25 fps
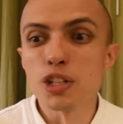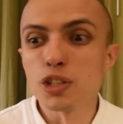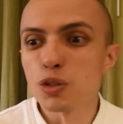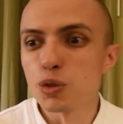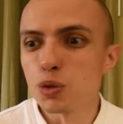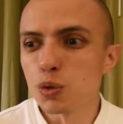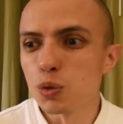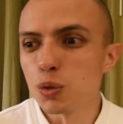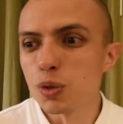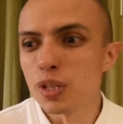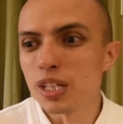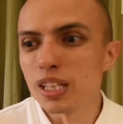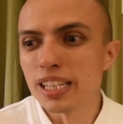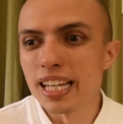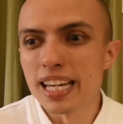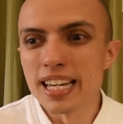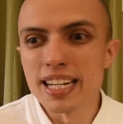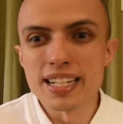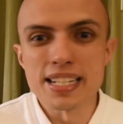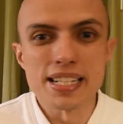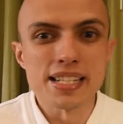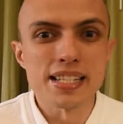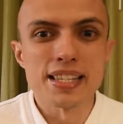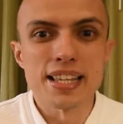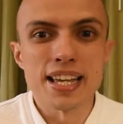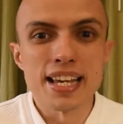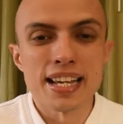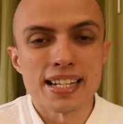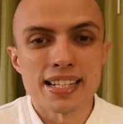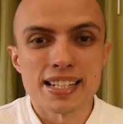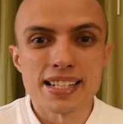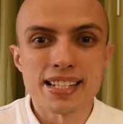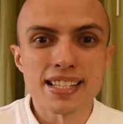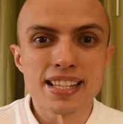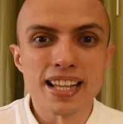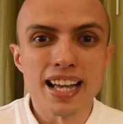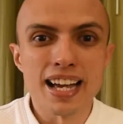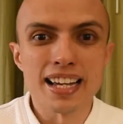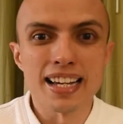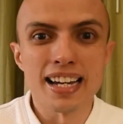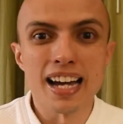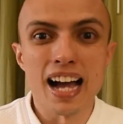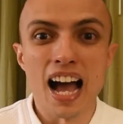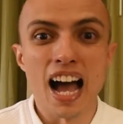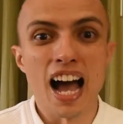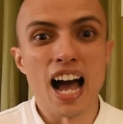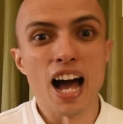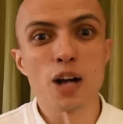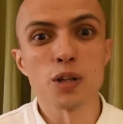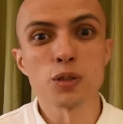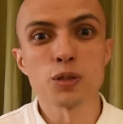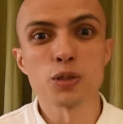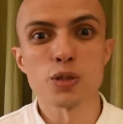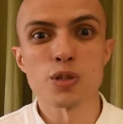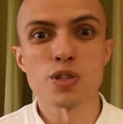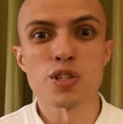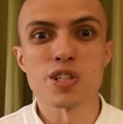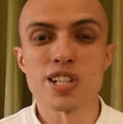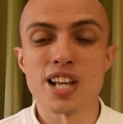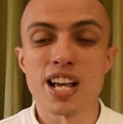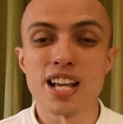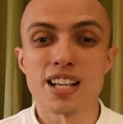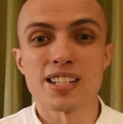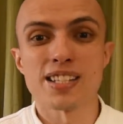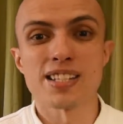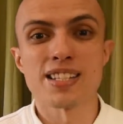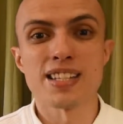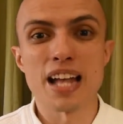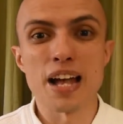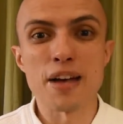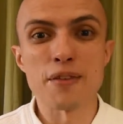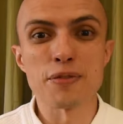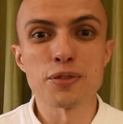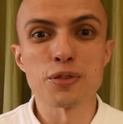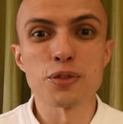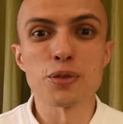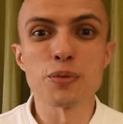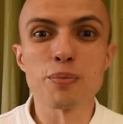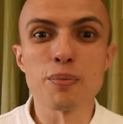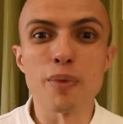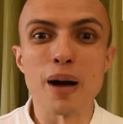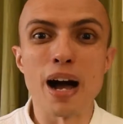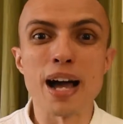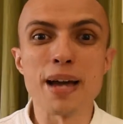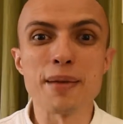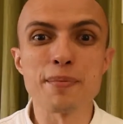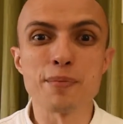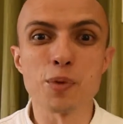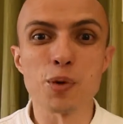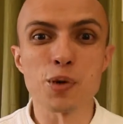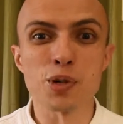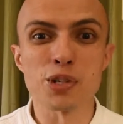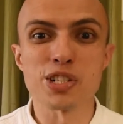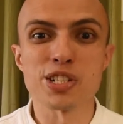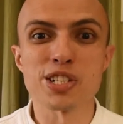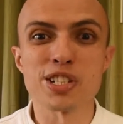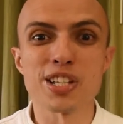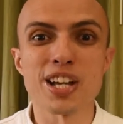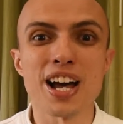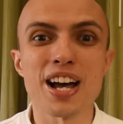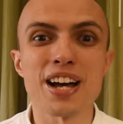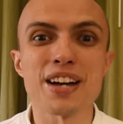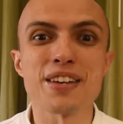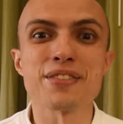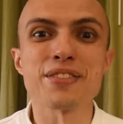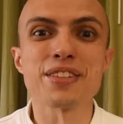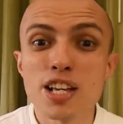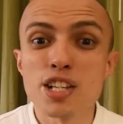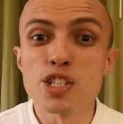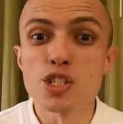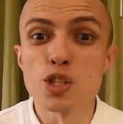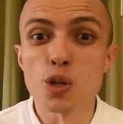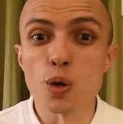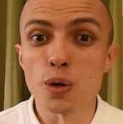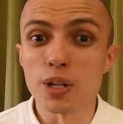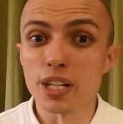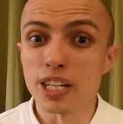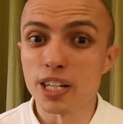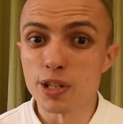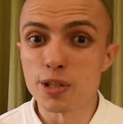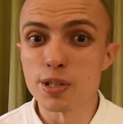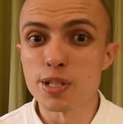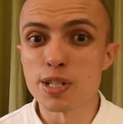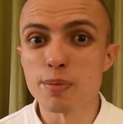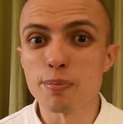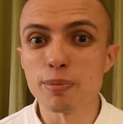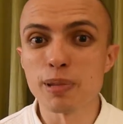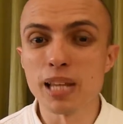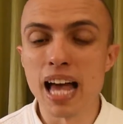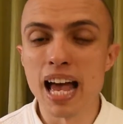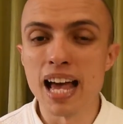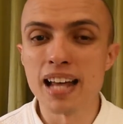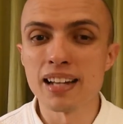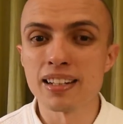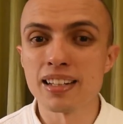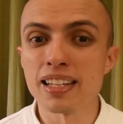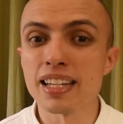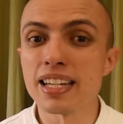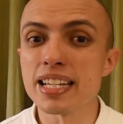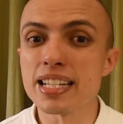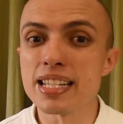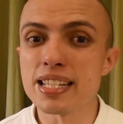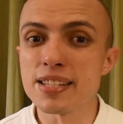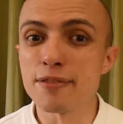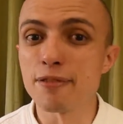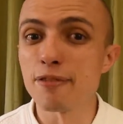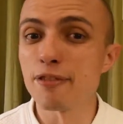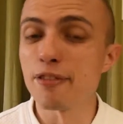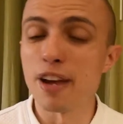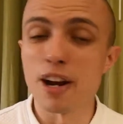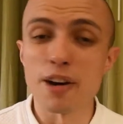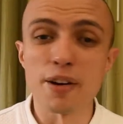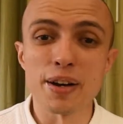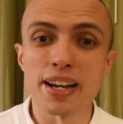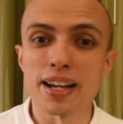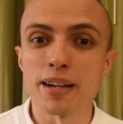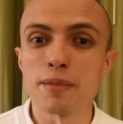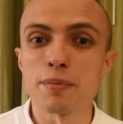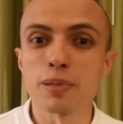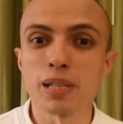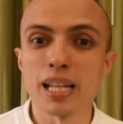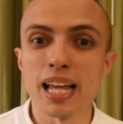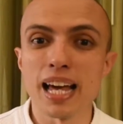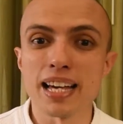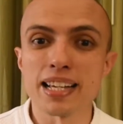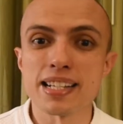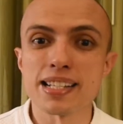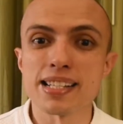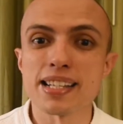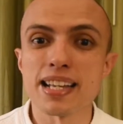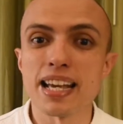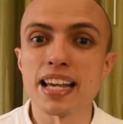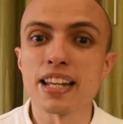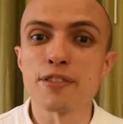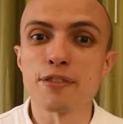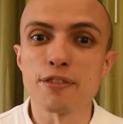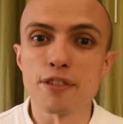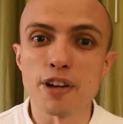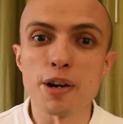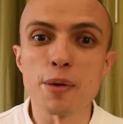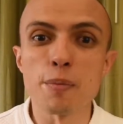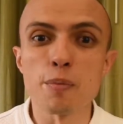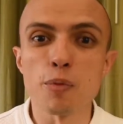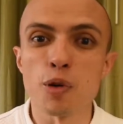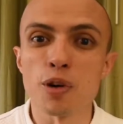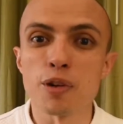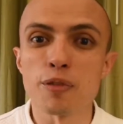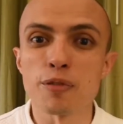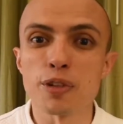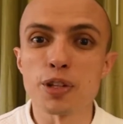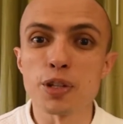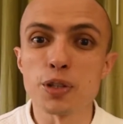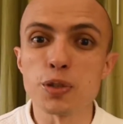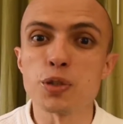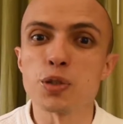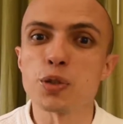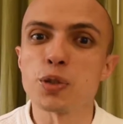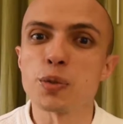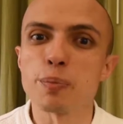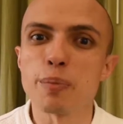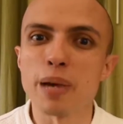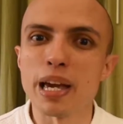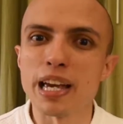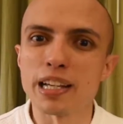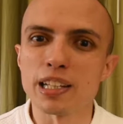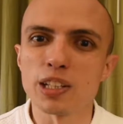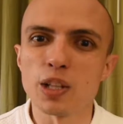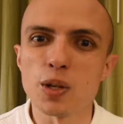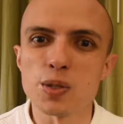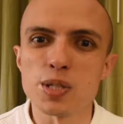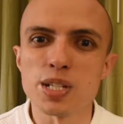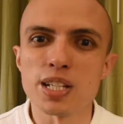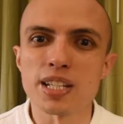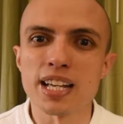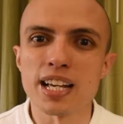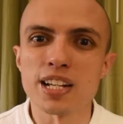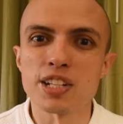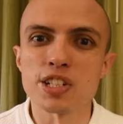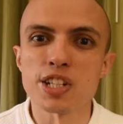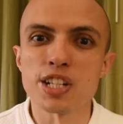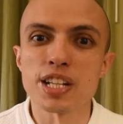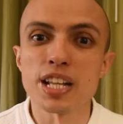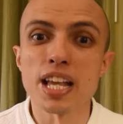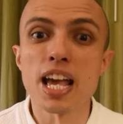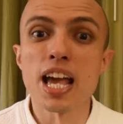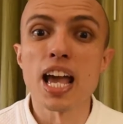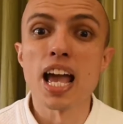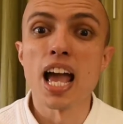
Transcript: to the latest things like how to sell stuff to buy more stuff. So here's a plan. It's very complex and very important for you to pay close attention.